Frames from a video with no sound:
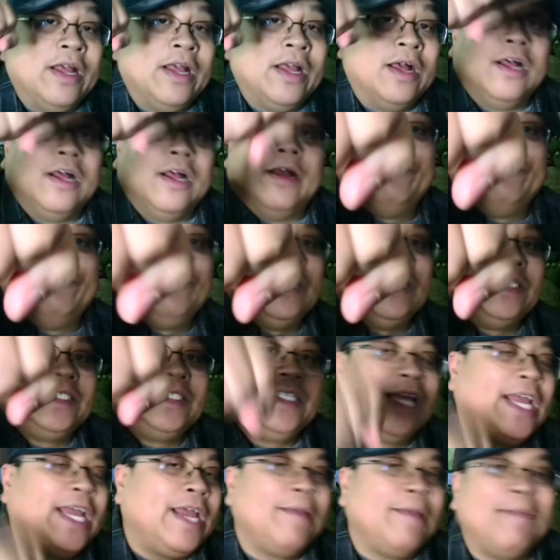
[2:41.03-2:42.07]
uh,
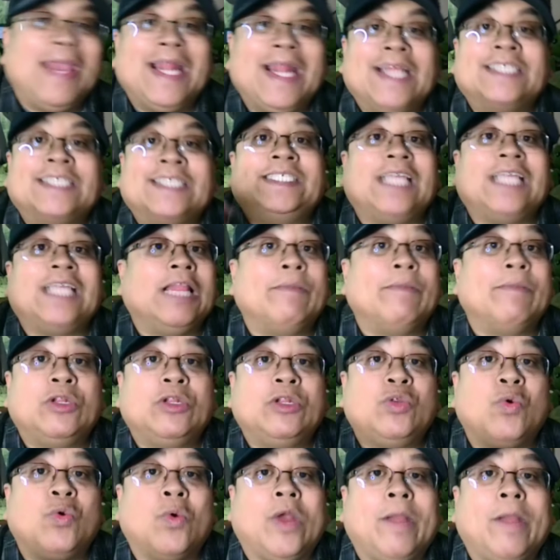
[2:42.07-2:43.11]
fist tap, and a
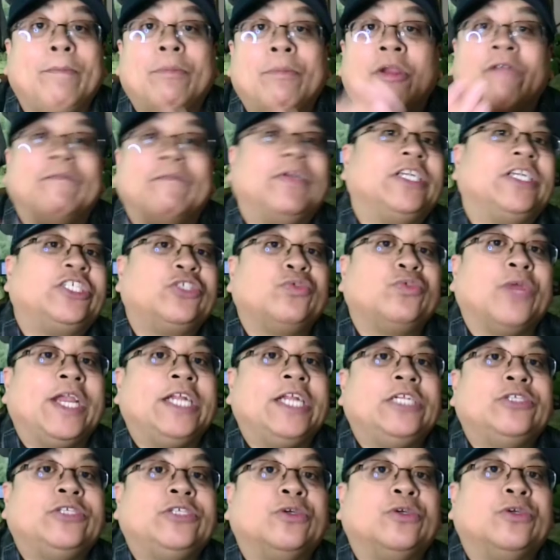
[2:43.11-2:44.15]
celebratory Perfect
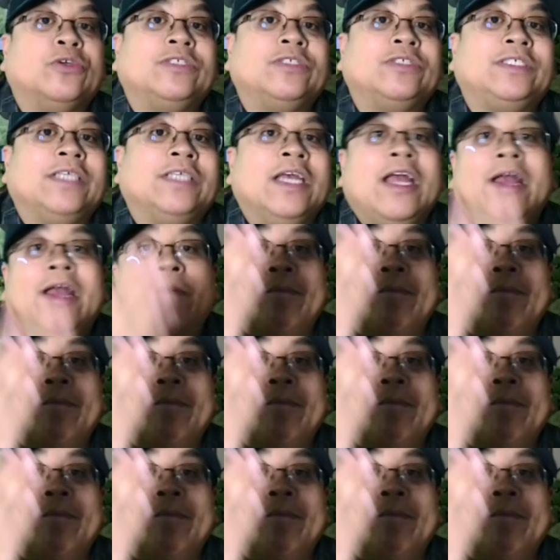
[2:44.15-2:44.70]
Strangers,